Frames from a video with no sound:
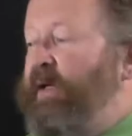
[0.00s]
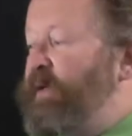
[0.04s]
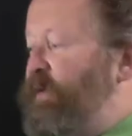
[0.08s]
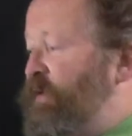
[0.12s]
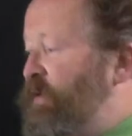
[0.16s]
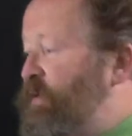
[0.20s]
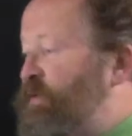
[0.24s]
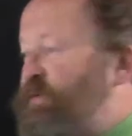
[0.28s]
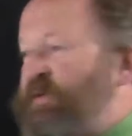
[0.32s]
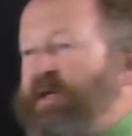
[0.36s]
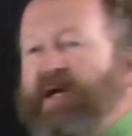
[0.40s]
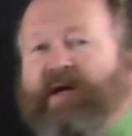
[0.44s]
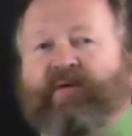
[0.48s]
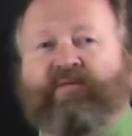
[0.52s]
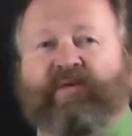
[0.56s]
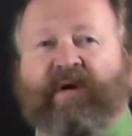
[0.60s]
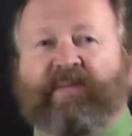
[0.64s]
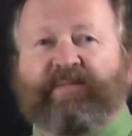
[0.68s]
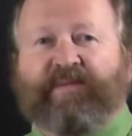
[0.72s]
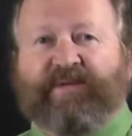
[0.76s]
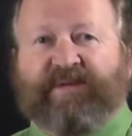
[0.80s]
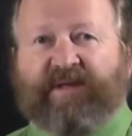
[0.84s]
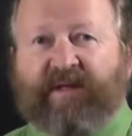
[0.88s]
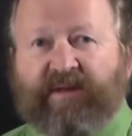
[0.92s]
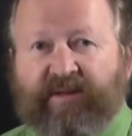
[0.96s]
is a
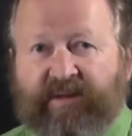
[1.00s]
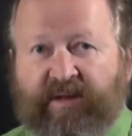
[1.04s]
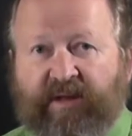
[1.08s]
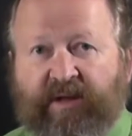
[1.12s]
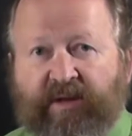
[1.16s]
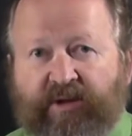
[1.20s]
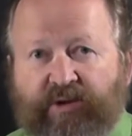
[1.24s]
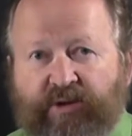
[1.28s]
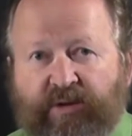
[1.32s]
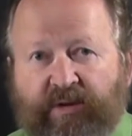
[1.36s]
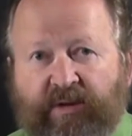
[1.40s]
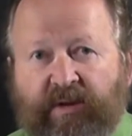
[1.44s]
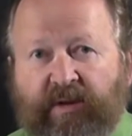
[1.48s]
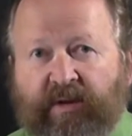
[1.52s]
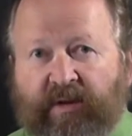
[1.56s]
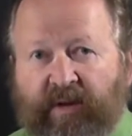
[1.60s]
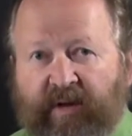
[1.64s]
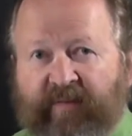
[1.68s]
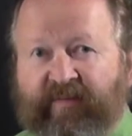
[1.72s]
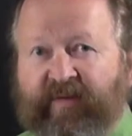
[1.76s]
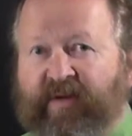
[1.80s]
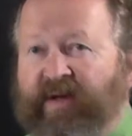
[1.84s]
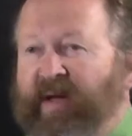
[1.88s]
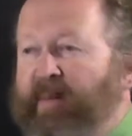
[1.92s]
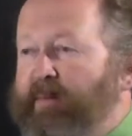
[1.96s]
representation
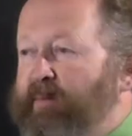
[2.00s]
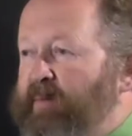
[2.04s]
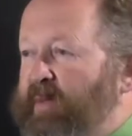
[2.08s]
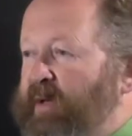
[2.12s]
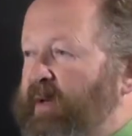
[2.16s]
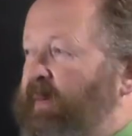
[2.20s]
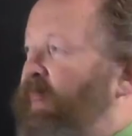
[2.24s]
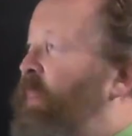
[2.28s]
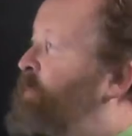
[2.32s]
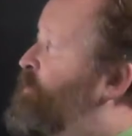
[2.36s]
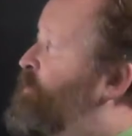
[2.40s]
of a number.